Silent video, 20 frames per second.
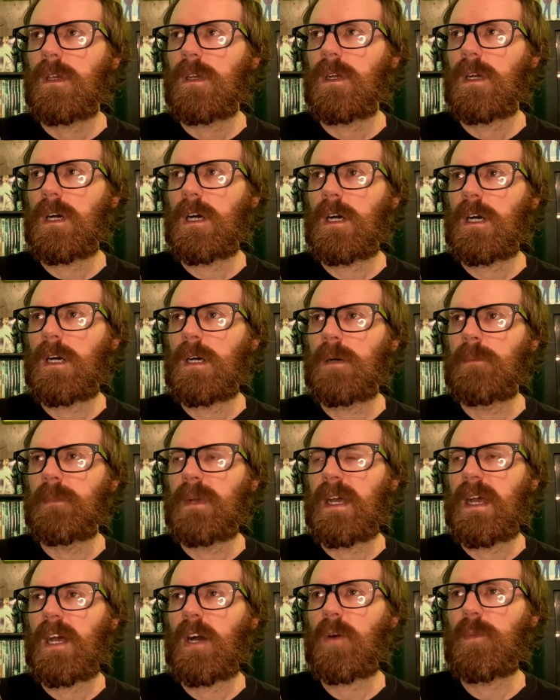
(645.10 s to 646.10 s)
um,
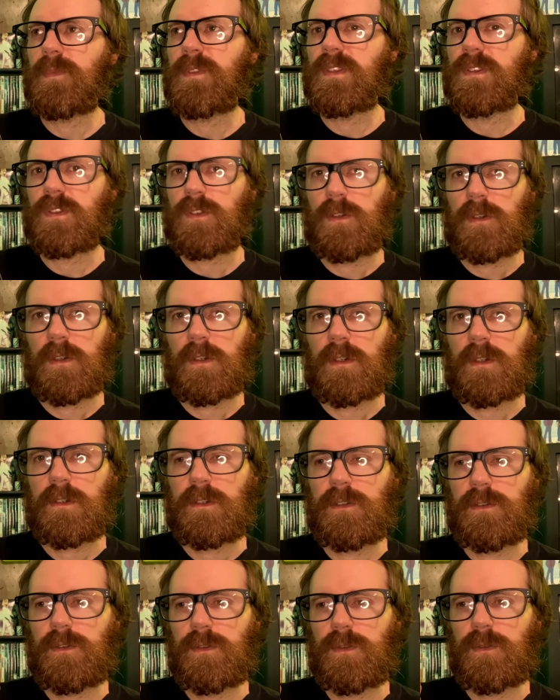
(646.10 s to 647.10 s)
help this girl
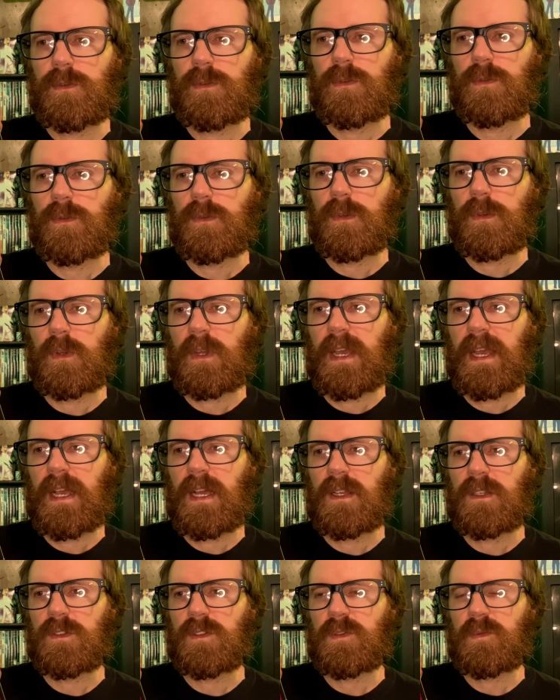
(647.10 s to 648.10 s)
who
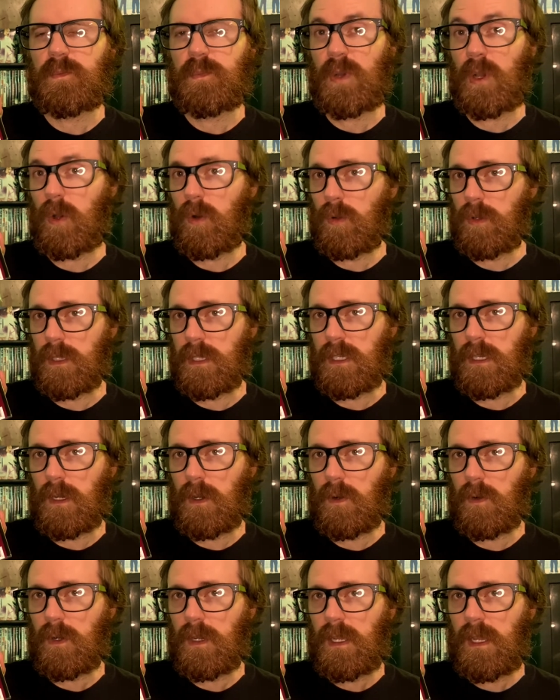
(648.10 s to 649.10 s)
has
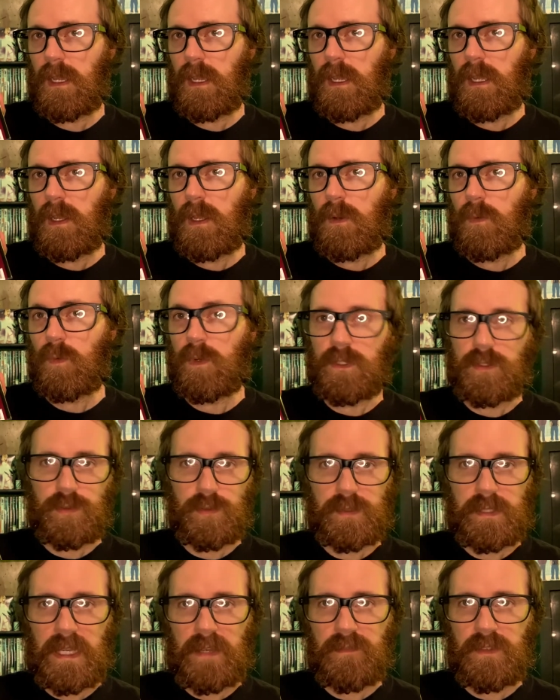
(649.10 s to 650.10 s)
polio, which
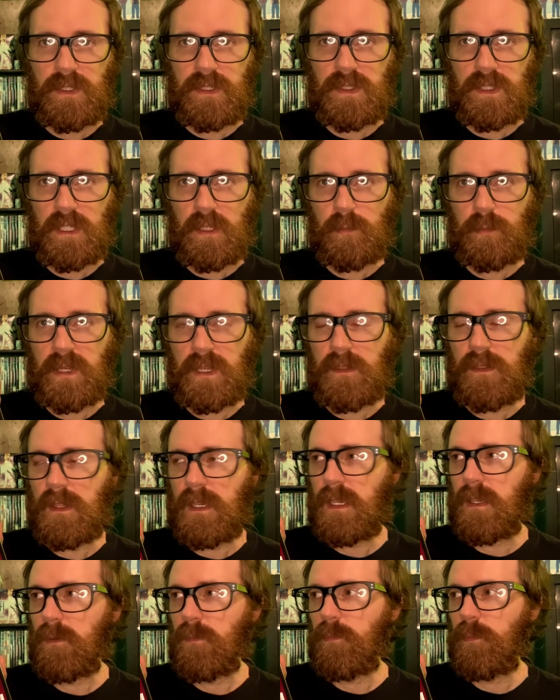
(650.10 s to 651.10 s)
was obviously a big
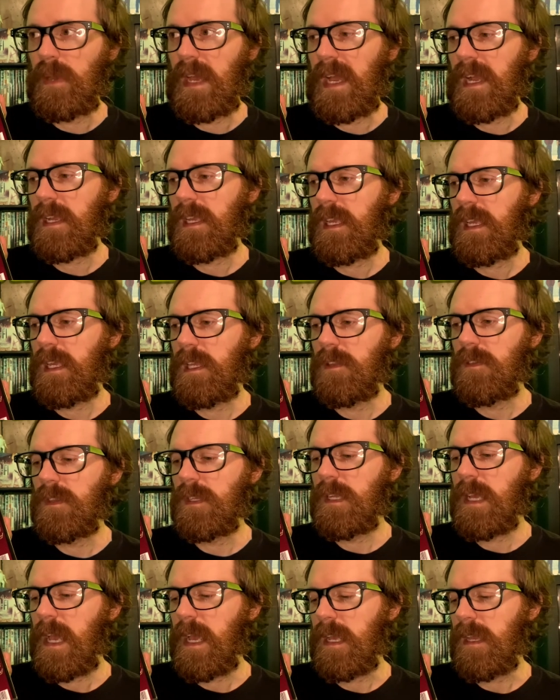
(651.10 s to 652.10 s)
thing back in the
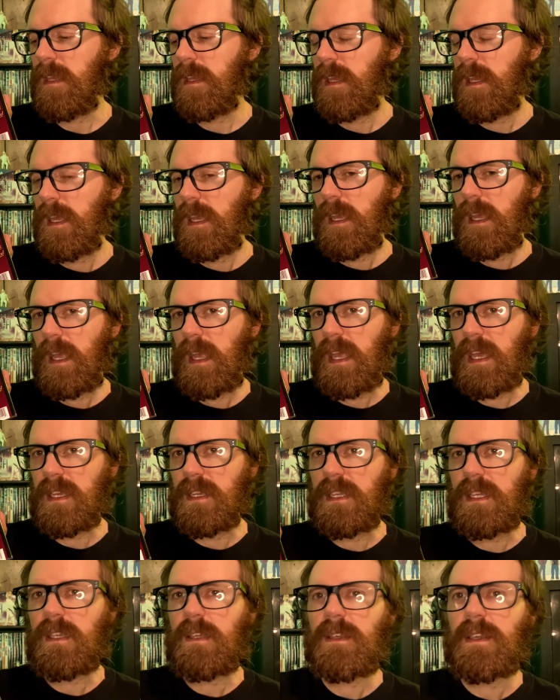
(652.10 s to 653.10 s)
day. And
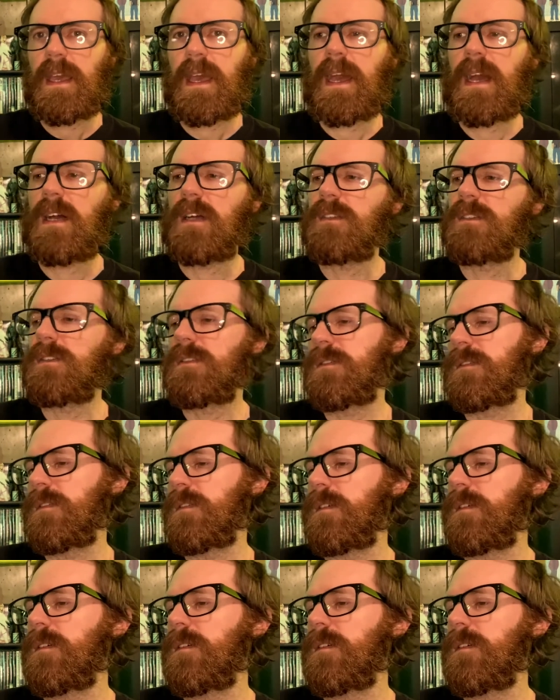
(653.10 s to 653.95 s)
he has